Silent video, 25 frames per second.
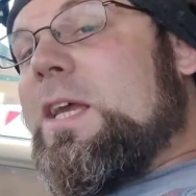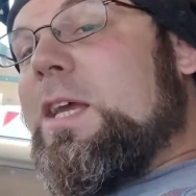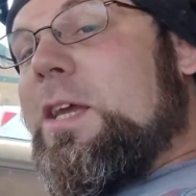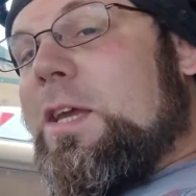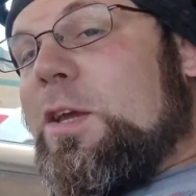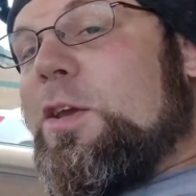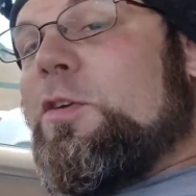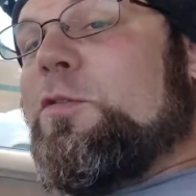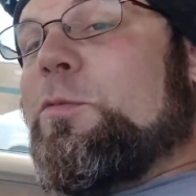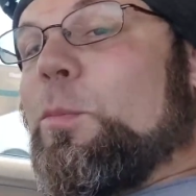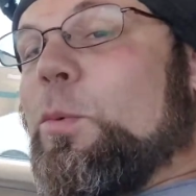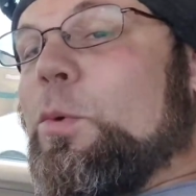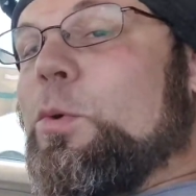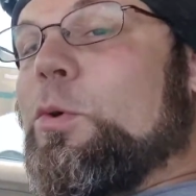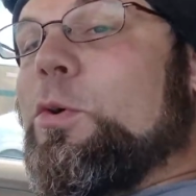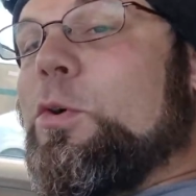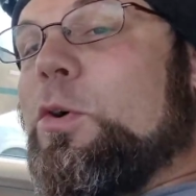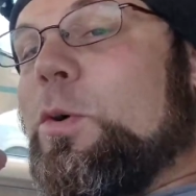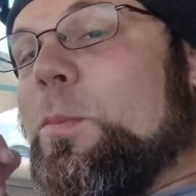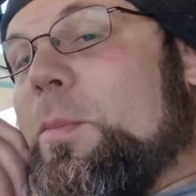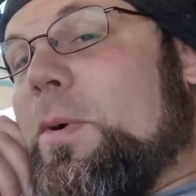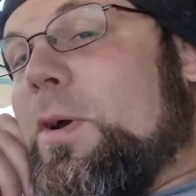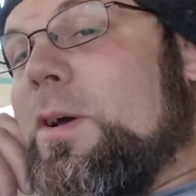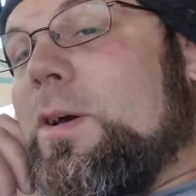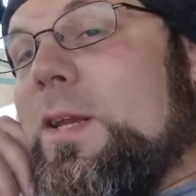Save
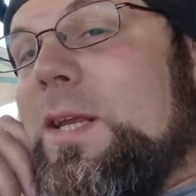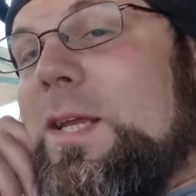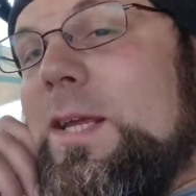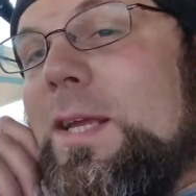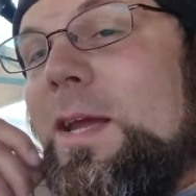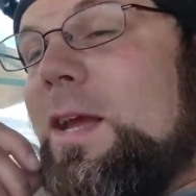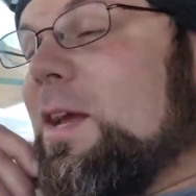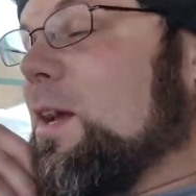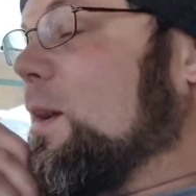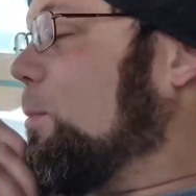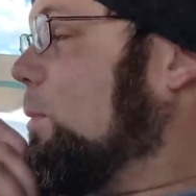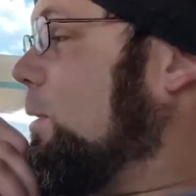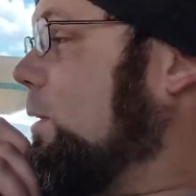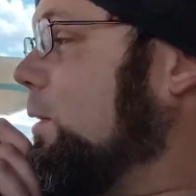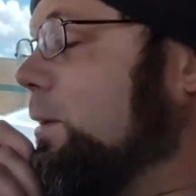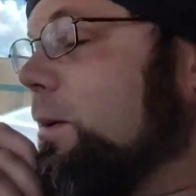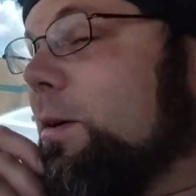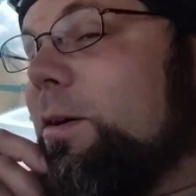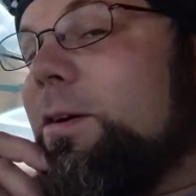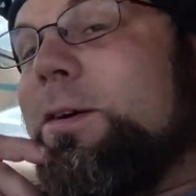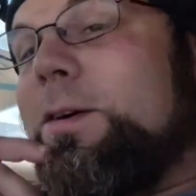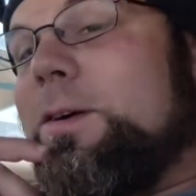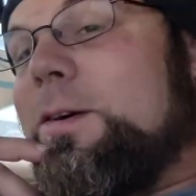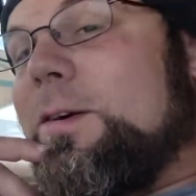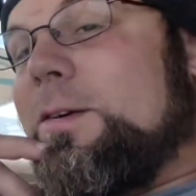more money at
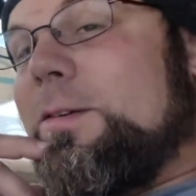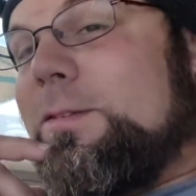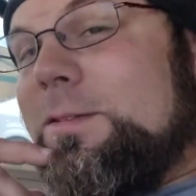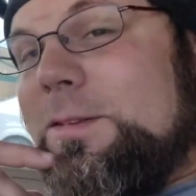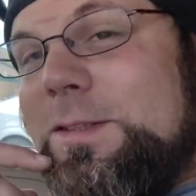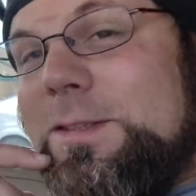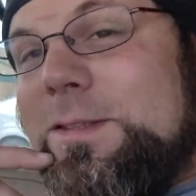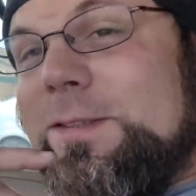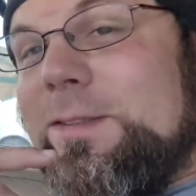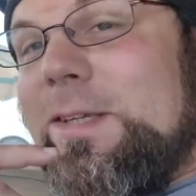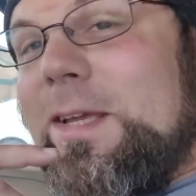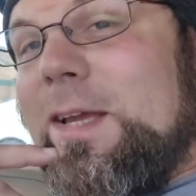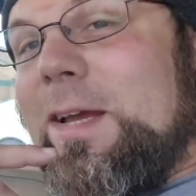Menards.